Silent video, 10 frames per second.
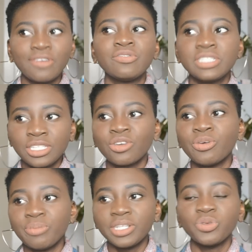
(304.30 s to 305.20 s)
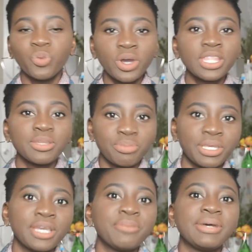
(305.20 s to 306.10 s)
every single month what the
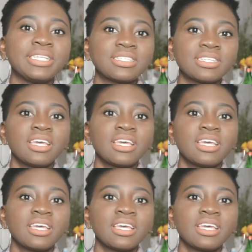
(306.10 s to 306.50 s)
PMS